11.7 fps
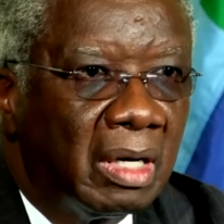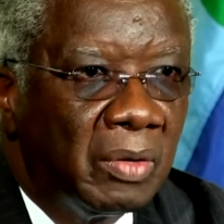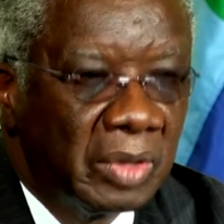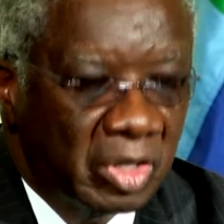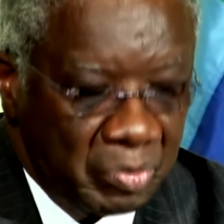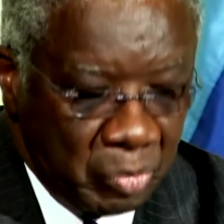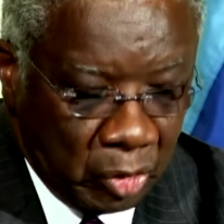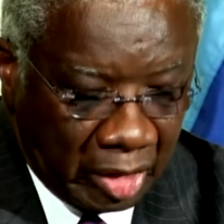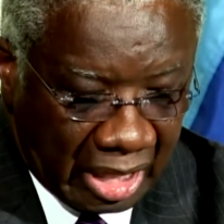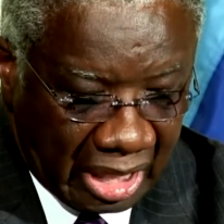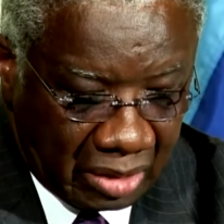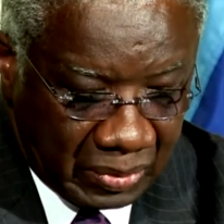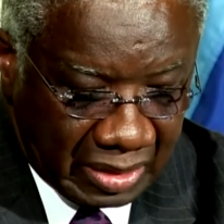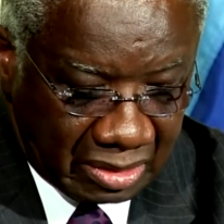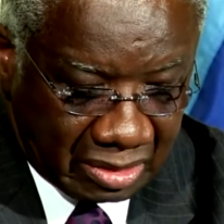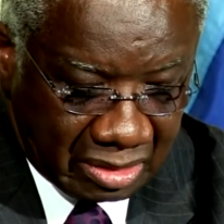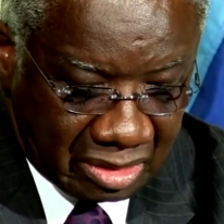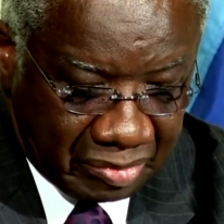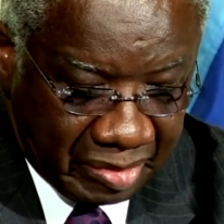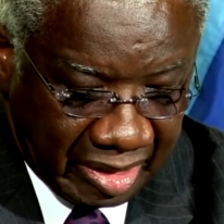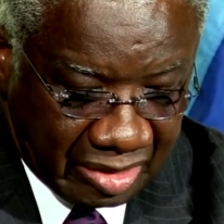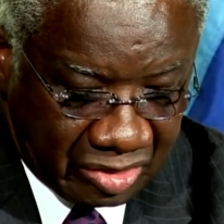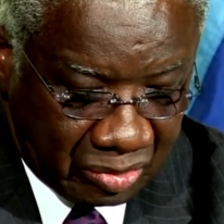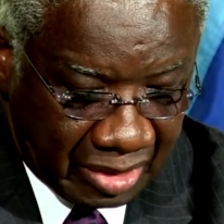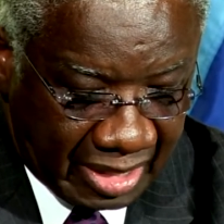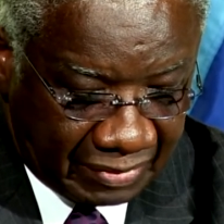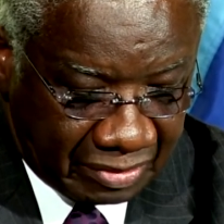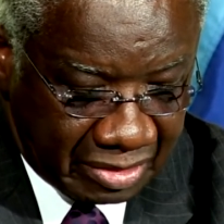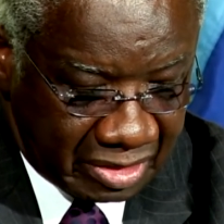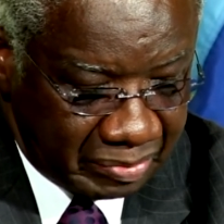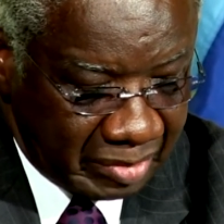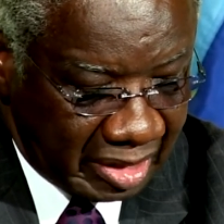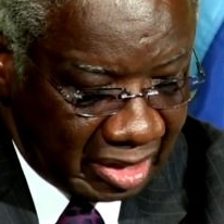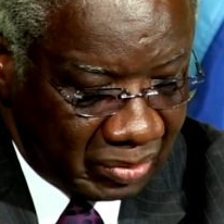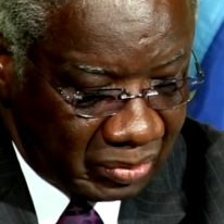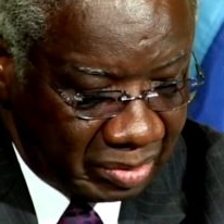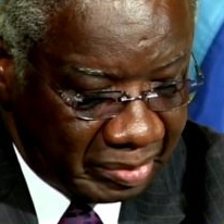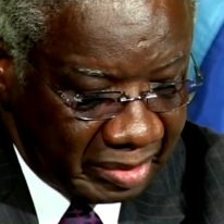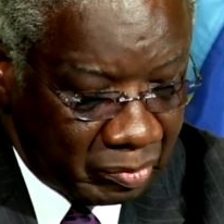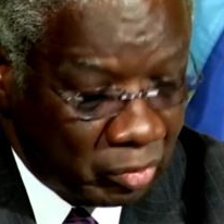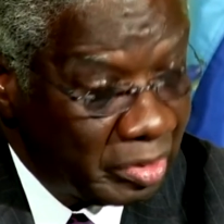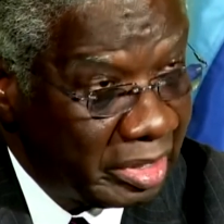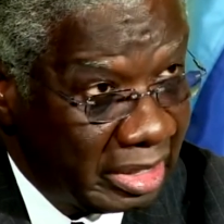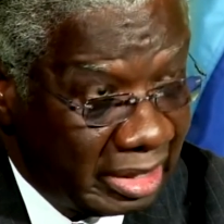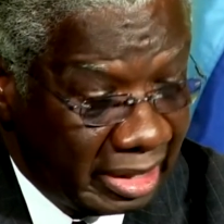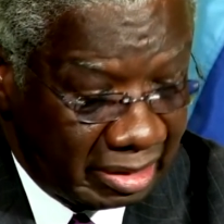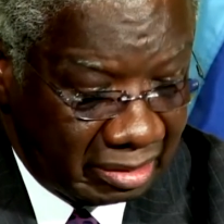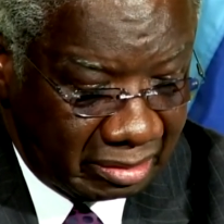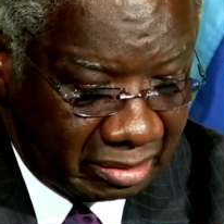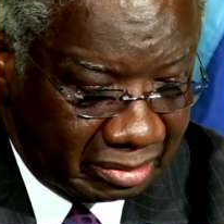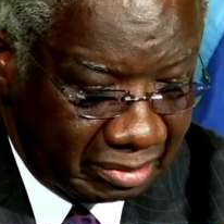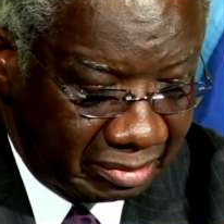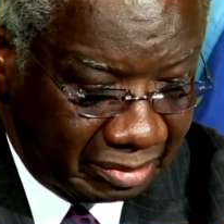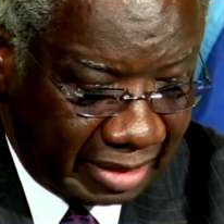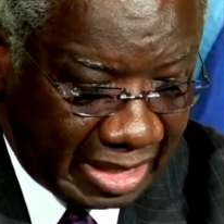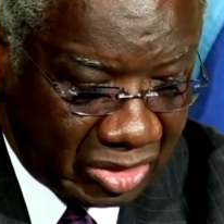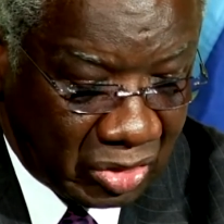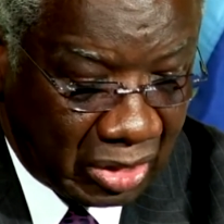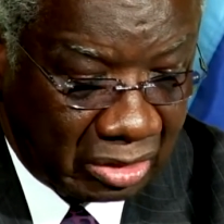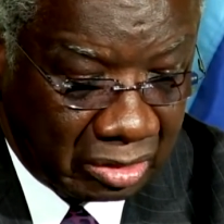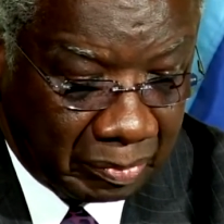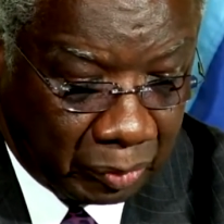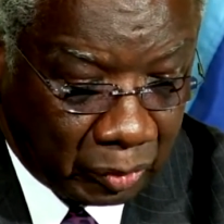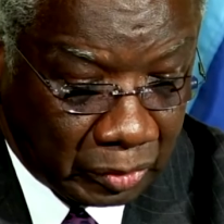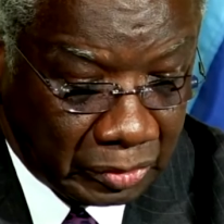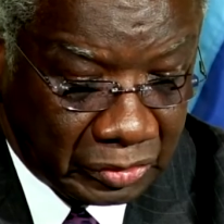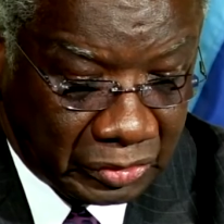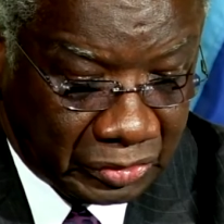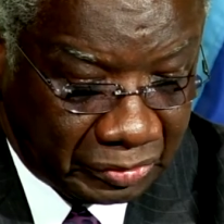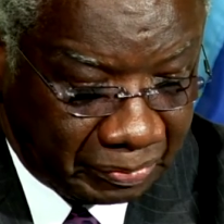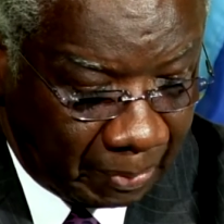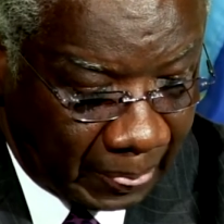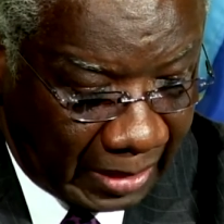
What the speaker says: Our communique, which is to be issued after this meeting, will be more detailed as to our approach.